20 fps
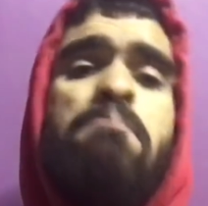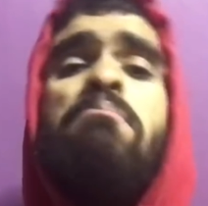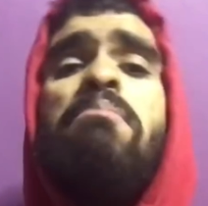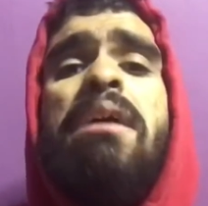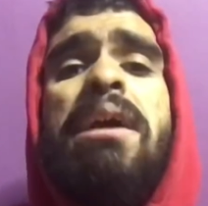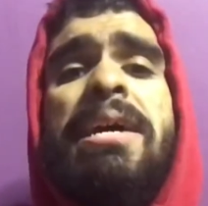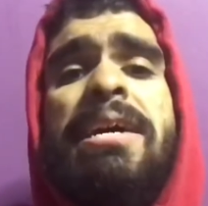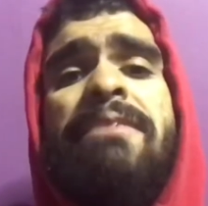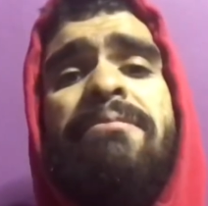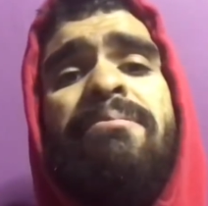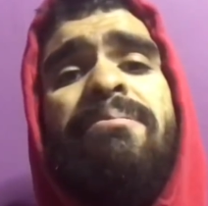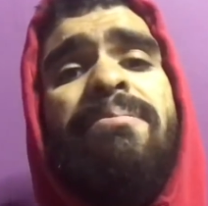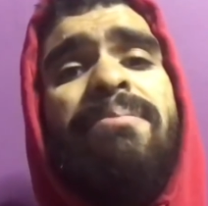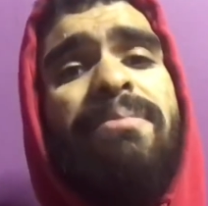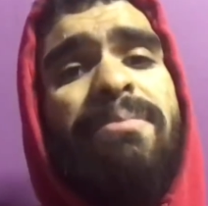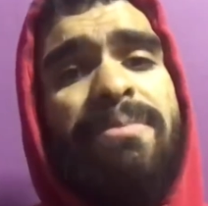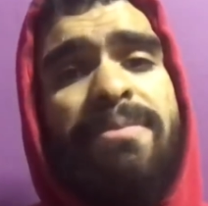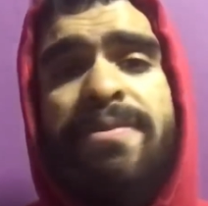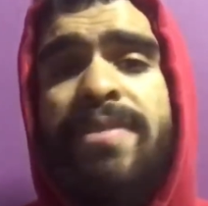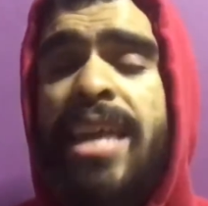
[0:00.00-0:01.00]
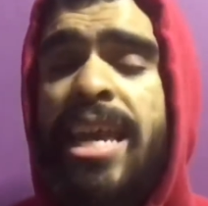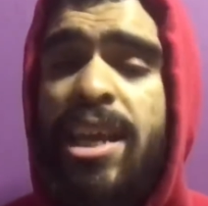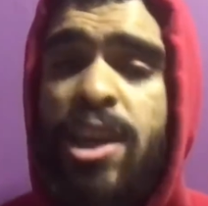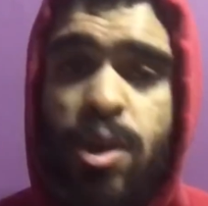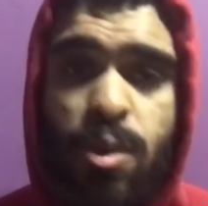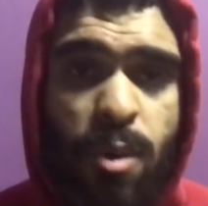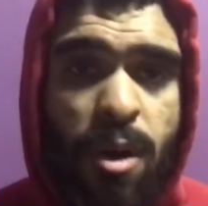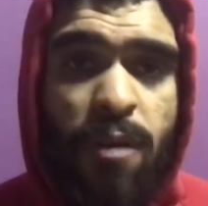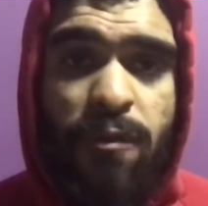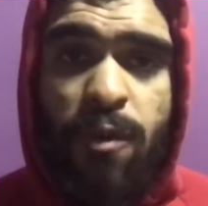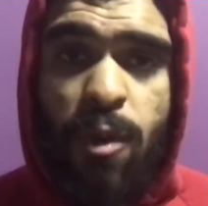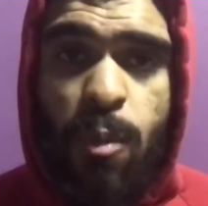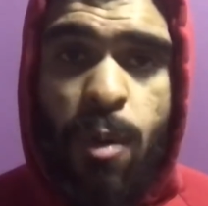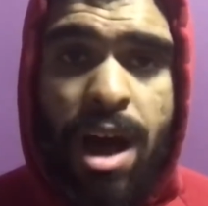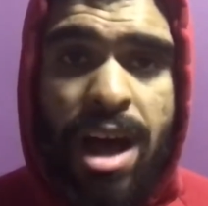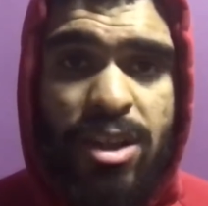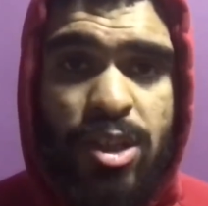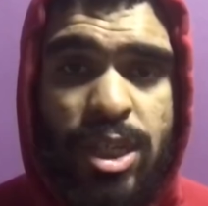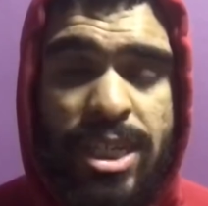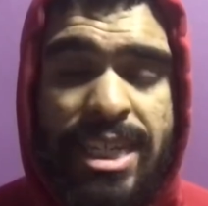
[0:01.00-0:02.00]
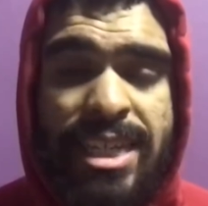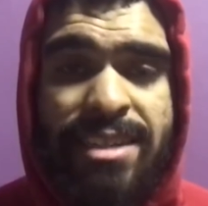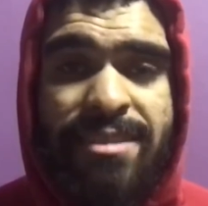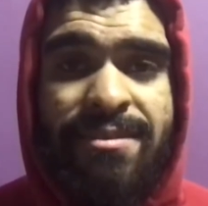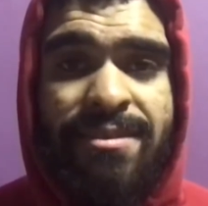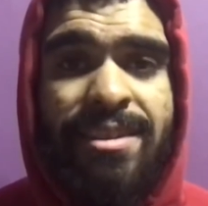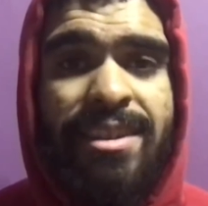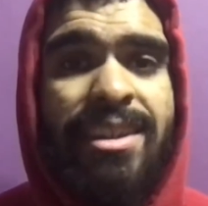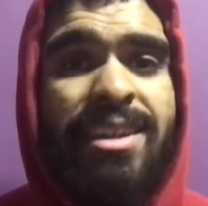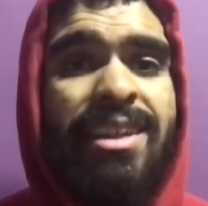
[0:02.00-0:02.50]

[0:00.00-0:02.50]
But thank you all for watching.